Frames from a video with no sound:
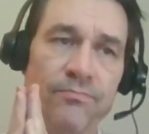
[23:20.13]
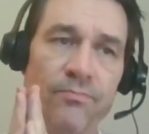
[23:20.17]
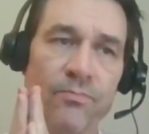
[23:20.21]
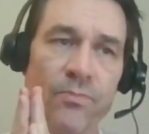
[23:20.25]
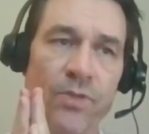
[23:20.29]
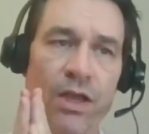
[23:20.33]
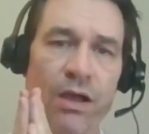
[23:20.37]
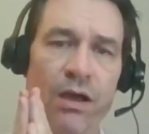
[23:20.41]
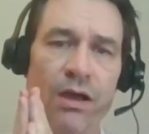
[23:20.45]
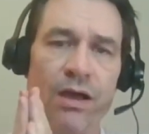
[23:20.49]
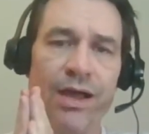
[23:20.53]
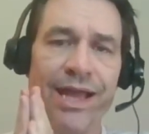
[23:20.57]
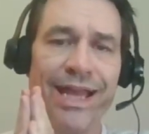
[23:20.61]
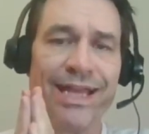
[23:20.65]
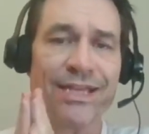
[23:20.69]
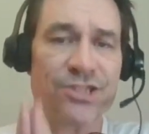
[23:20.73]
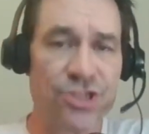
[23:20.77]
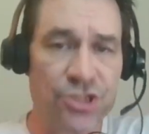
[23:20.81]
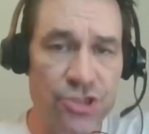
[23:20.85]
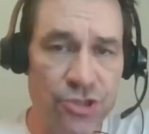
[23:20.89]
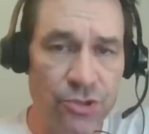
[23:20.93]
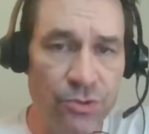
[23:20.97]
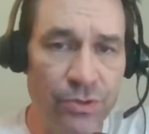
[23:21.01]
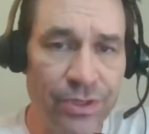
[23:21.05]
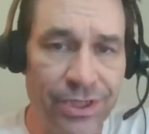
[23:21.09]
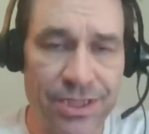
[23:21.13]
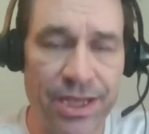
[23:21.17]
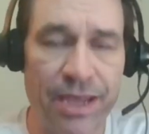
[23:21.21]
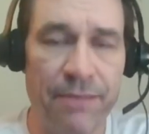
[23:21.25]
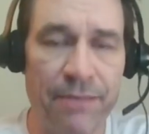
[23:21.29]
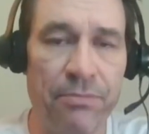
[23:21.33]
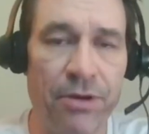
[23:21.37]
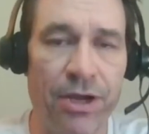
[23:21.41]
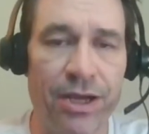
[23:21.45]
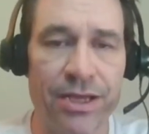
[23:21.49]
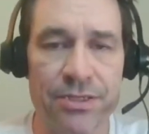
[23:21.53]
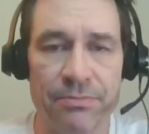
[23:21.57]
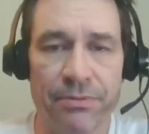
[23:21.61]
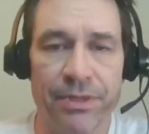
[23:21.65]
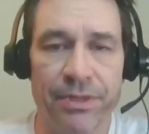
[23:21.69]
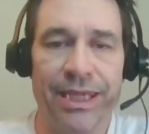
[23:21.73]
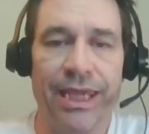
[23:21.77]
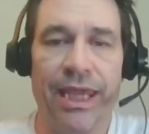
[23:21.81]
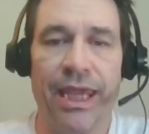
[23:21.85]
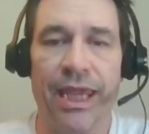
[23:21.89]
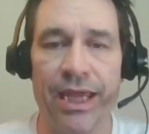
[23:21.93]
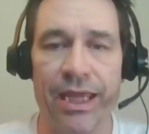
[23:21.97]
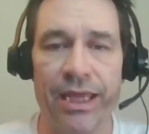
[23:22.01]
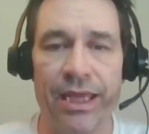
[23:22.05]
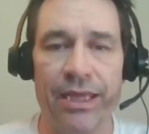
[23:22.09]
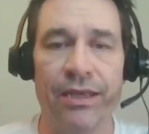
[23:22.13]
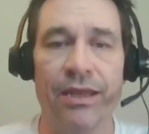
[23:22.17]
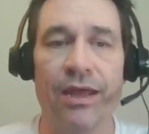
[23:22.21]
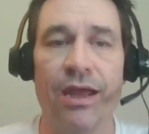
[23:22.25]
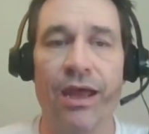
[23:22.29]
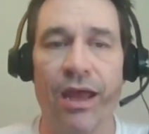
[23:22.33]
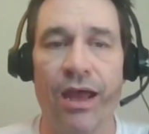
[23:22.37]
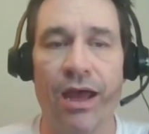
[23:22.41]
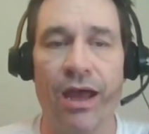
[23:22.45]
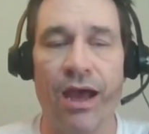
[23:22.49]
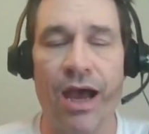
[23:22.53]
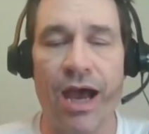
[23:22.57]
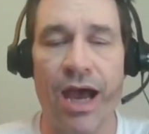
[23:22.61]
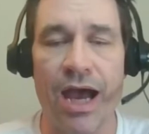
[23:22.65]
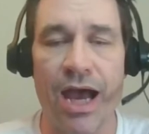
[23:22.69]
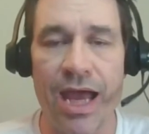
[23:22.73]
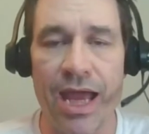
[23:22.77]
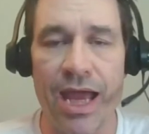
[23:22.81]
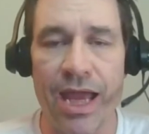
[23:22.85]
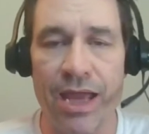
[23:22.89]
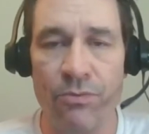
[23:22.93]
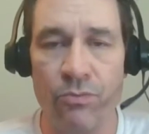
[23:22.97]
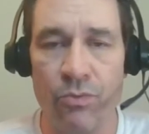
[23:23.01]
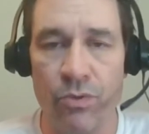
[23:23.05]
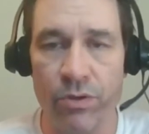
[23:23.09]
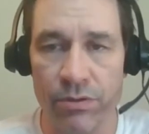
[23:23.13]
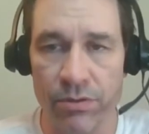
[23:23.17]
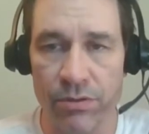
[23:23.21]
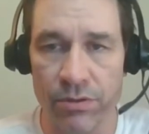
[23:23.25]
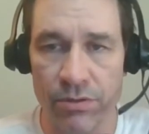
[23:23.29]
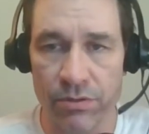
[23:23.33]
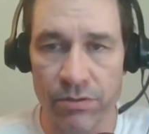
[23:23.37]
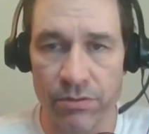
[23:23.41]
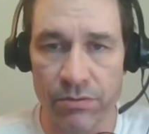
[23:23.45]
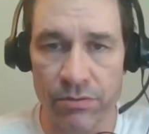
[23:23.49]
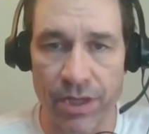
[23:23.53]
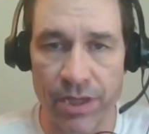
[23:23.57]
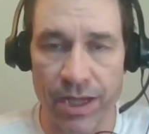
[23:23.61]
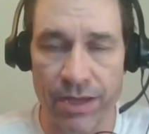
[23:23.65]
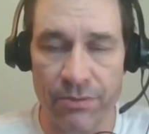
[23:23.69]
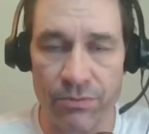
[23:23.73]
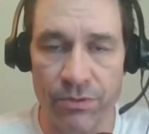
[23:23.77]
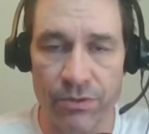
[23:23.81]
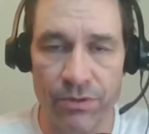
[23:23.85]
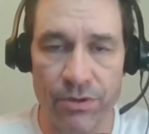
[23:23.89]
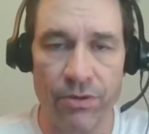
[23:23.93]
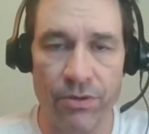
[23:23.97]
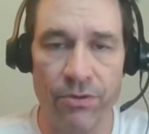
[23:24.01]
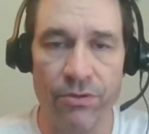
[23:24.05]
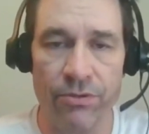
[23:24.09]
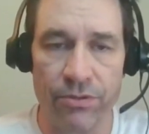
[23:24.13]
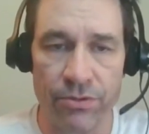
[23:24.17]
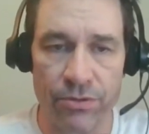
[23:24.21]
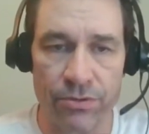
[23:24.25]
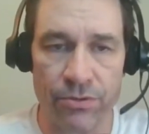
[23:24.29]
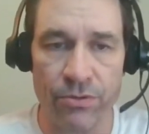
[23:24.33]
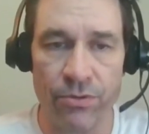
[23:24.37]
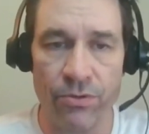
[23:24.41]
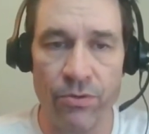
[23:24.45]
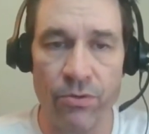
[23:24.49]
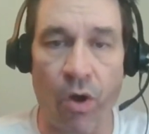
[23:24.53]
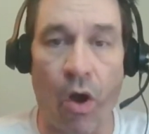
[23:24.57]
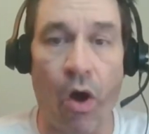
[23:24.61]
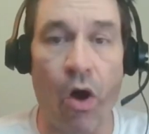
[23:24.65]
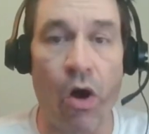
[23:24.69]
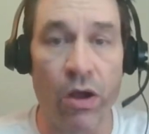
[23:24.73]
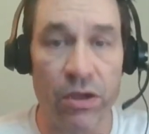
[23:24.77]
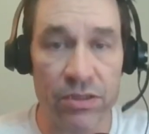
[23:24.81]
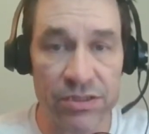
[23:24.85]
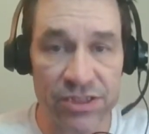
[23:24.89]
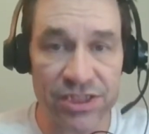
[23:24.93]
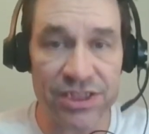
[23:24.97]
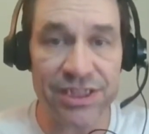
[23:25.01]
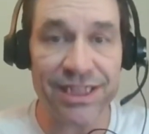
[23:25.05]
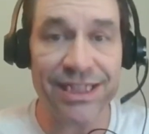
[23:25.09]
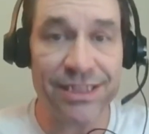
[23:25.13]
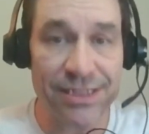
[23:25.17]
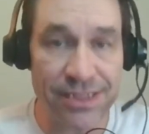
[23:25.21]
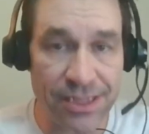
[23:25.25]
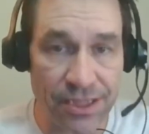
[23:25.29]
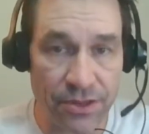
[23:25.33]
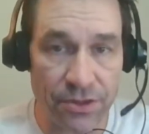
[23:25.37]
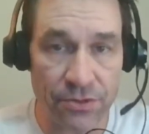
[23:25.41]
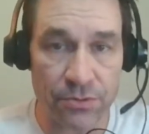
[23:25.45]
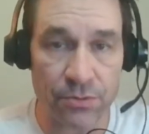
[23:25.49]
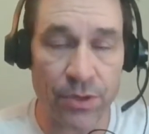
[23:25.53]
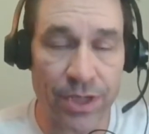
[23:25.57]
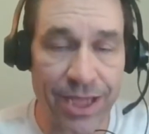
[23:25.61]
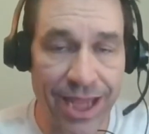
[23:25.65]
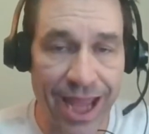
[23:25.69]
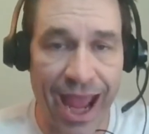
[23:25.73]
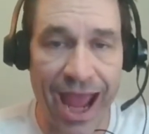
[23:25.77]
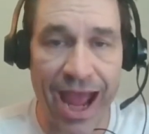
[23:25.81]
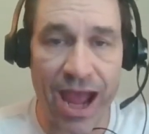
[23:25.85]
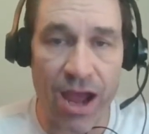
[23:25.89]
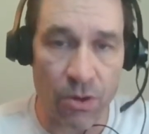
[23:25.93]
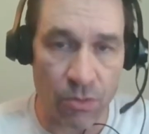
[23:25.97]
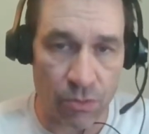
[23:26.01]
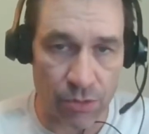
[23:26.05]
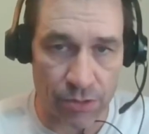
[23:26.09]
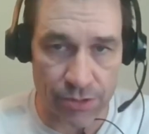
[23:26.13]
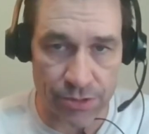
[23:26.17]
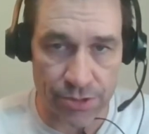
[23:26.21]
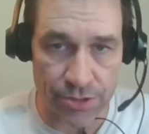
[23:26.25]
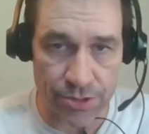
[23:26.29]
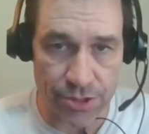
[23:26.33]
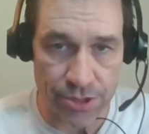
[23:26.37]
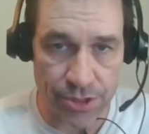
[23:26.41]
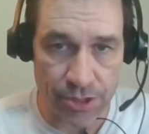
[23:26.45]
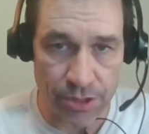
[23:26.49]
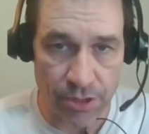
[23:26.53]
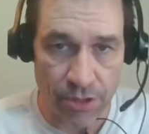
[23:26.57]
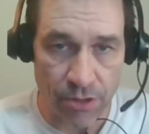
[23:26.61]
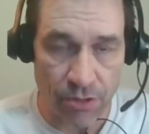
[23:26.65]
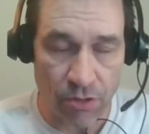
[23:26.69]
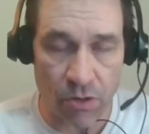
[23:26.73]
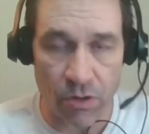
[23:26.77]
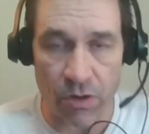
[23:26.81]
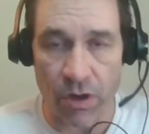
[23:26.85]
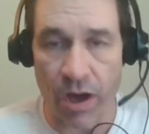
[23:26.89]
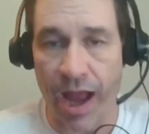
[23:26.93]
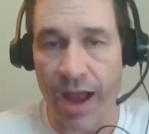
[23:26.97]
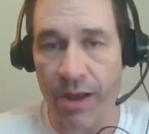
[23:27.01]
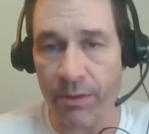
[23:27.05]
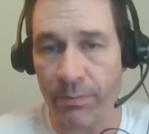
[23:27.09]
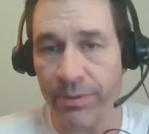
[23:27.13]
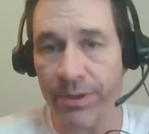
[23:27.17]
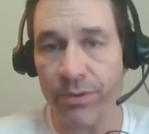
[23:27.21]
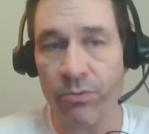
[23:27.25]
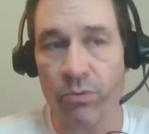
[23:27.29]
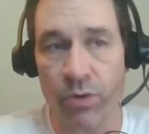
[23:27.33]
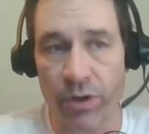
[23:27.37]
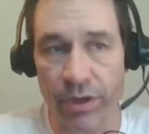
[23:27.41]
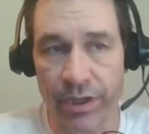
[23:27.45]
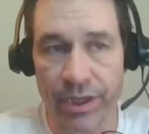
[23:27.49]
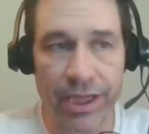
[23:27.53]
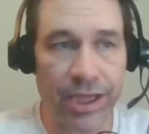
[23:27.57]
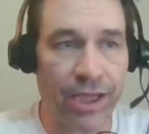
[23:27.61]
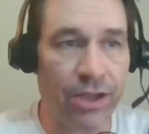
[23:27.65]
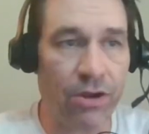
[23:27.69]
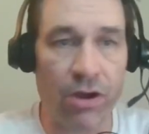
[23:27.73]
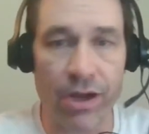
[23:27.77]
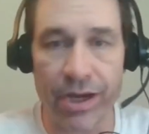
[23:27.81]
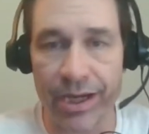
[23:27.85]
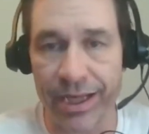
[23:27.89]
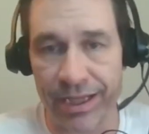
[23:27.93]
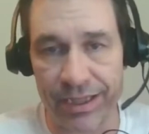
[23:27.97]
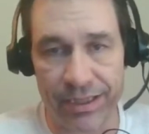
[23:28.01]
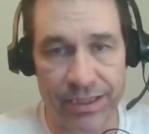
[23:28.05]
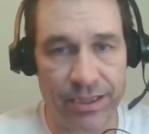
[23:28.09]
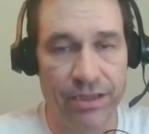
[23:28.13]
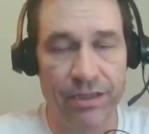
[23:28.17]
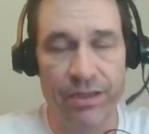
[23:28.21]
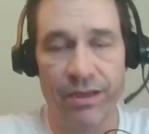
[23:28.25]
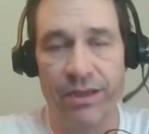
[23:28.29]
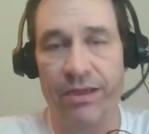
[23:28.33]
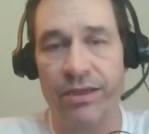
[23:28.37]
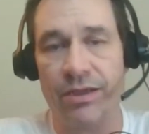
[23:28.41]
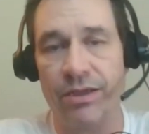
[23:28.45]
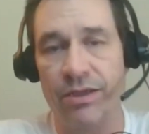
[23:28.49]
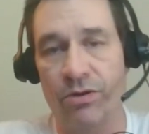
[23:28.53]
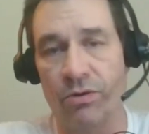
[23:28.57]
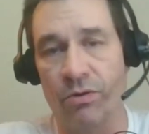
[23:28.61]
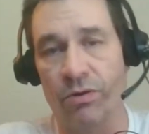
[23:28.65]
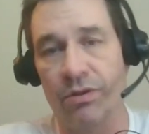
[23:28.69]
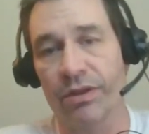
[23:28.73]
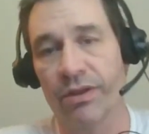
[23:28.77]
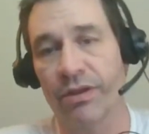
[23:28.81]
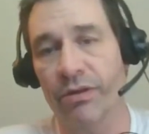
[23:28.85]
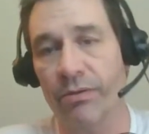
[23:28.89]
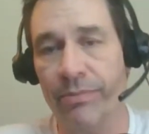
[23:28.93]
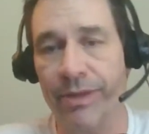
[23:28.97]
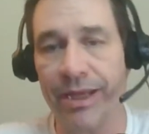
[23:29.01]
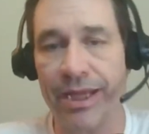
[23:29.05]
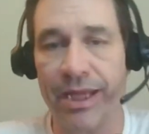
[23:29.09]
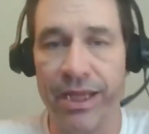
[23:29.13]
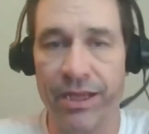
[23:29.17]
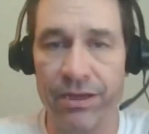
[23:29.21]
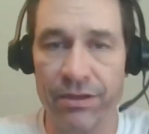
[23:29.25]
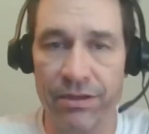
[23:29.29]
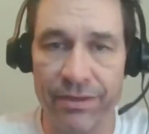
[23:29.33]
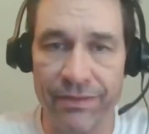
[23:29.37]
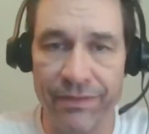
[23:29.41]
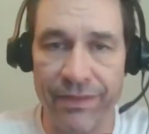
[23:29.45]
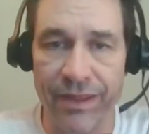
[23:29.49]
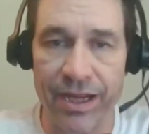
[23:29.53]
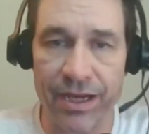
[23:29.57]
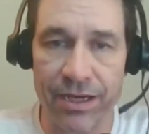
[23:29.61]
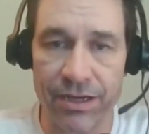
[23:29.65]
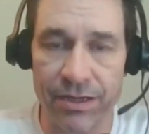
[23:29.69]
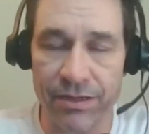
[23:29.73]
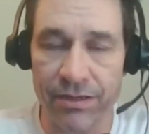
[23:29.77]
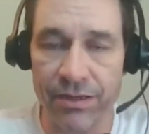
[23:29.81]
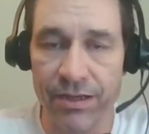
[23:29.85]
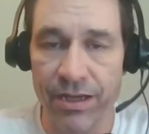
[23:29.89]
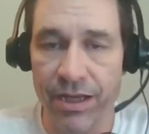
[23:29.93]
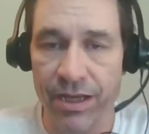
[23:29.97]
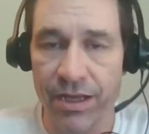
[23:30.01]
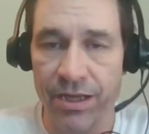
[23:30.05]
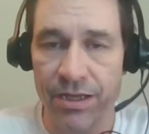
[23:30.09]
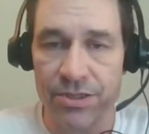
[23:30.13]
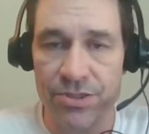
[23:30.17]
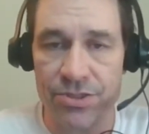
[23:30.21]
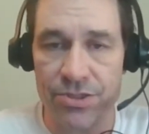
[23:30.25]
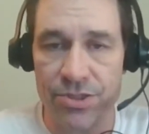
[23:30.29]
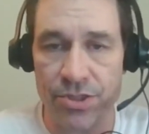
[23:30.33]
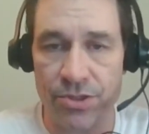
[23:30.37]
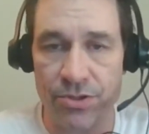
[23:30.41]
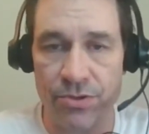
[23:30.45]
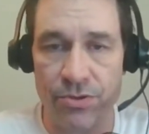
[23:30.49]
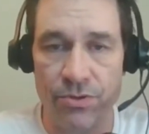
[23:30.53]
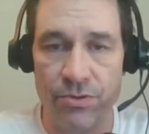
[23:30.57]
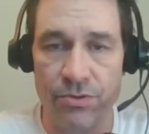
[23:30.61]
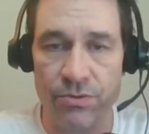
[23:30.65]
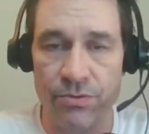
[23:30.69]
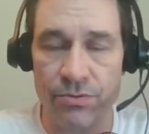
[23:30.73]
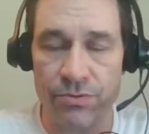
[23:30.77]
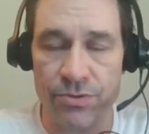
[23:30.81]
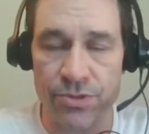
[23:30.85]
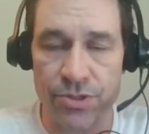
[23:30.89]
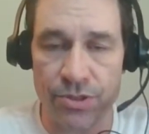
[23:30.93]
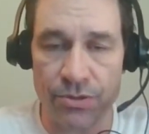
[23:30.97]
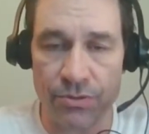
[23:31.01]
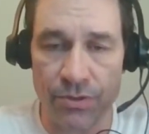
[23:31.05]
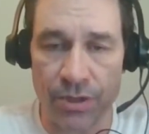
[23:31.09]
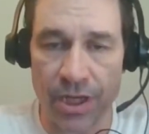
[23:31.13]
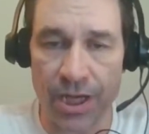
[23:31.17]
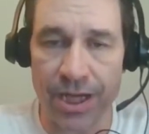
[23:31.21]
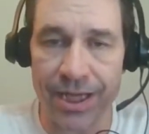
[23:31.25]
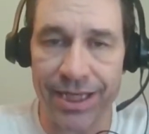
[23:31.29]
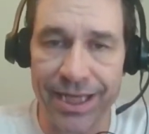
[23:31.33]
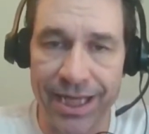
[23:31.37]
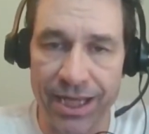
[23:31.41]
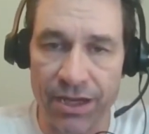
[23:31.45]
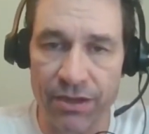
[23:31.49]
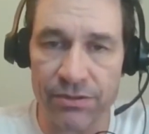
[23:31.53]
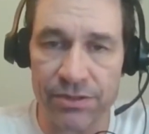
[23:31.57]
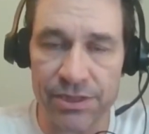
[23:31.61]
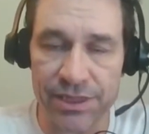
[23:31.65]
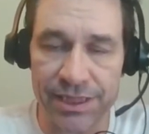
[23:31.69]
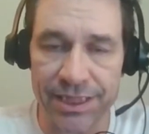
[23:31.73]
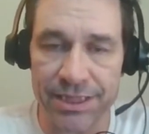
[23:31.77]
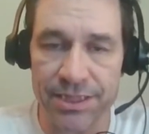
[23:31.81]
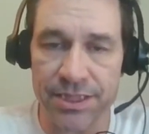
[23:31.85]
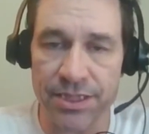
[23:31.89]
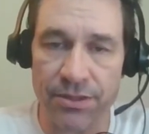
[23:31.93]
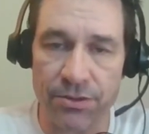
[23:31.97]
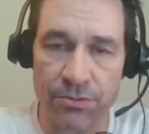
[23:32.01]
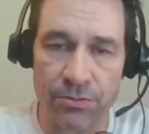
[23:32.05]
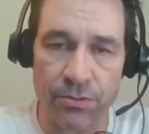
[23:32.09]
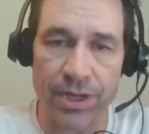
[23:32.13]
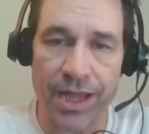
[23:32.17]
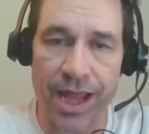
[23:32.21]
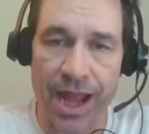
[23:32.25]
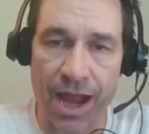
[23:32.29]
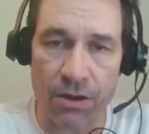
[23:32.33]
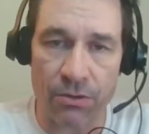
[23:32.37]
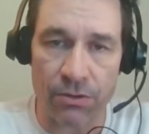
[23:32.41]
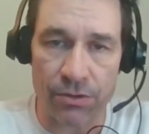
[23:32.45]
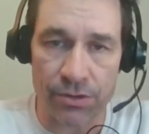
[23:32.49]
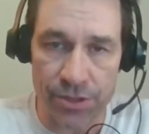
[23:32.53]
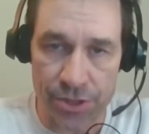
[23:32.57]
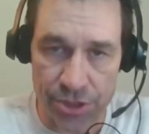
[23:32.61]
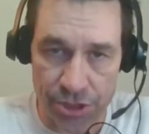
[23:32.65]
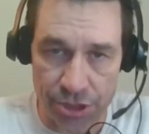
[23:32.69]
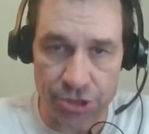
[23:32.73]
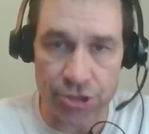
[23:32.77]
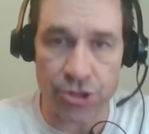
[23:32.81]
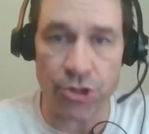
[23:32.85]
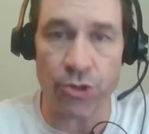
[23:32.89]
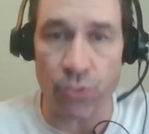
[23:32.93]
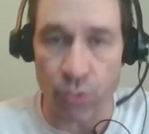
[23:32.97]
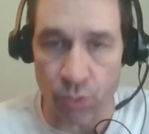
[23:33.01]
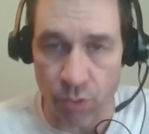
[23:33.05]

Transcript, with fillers: uh, as soon as I possibly can, I will I will go through all 63 hours, or I'll be working on it. You know, a little bit here and there to to cut down 63 hours to two.